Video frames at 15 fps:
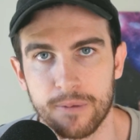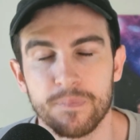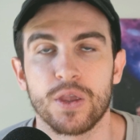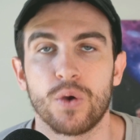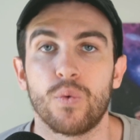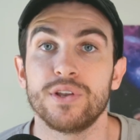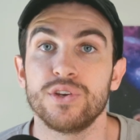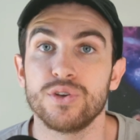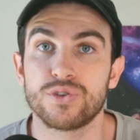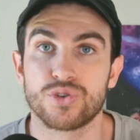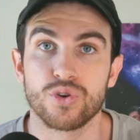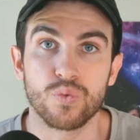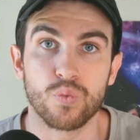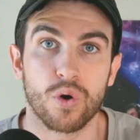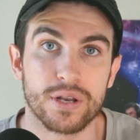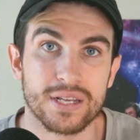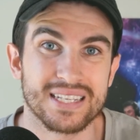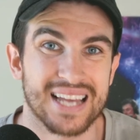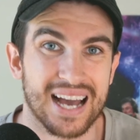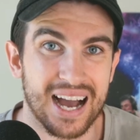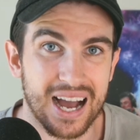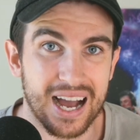When you do what is
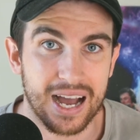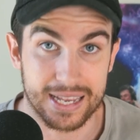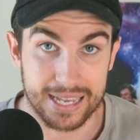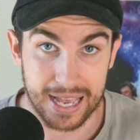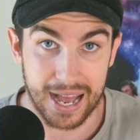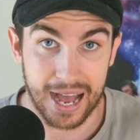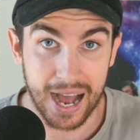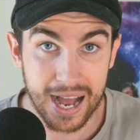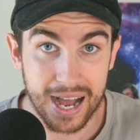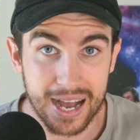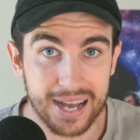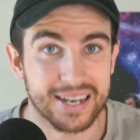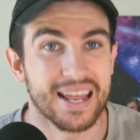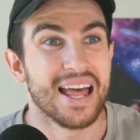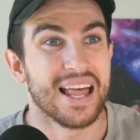hard,